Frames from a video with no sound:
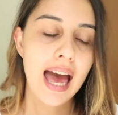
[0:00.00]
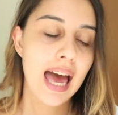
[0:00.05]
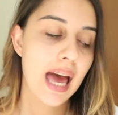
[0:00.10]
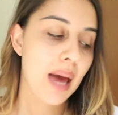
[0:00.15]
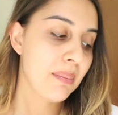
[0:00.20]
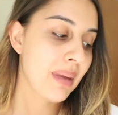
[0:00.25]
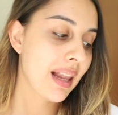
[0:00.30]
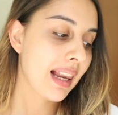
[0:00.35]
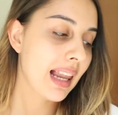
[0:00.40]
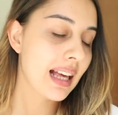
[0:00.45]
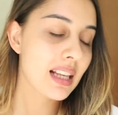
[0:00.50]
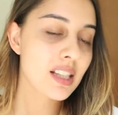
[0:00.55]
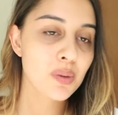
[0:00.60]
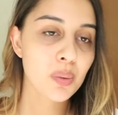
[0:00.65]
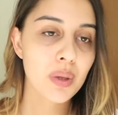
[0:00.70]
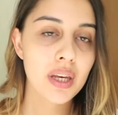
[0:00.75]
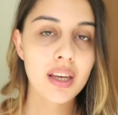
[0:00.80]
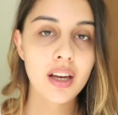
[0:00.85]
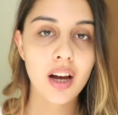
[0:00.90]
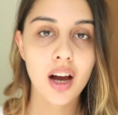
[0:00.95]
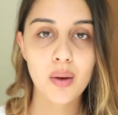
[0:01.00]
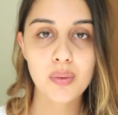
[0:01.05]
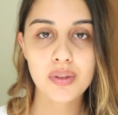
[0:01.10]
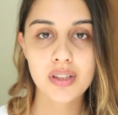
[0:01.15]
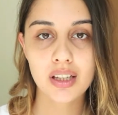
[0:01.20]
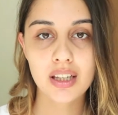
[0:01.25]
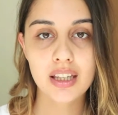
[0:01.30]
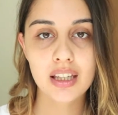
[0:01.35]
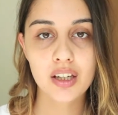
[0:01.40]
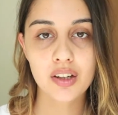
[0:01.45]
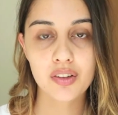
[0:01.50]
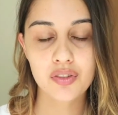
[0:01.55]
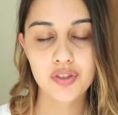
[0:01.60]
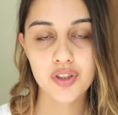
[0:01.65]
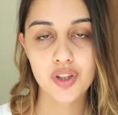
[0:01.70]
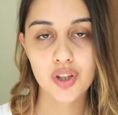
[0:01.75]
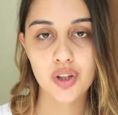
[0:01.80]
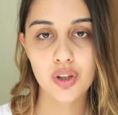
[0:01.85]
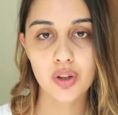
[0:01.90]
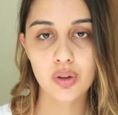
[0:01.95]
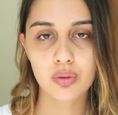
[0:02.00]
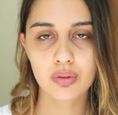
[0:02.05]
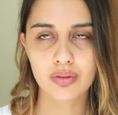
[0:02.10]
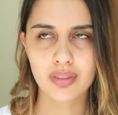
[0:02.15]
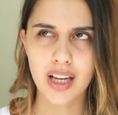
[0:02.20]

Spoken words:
Last week I was lucky enough to,